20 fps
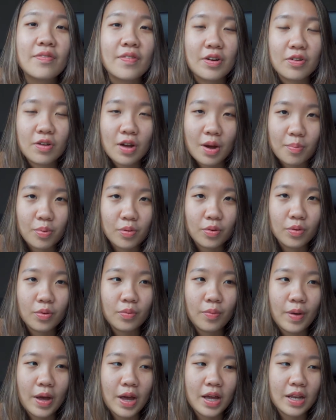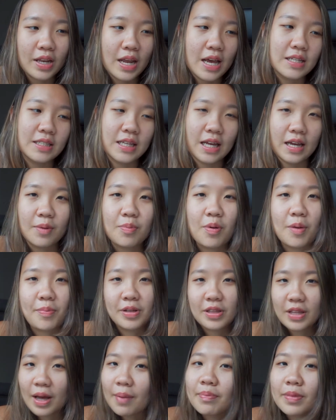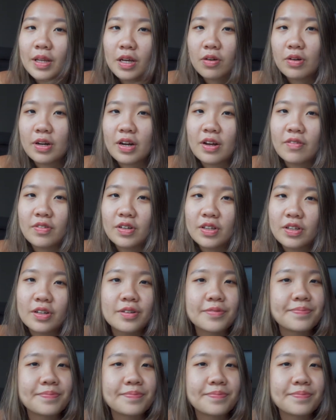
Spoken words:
Final Cut Pro where there's like a proper thumbnail and everything.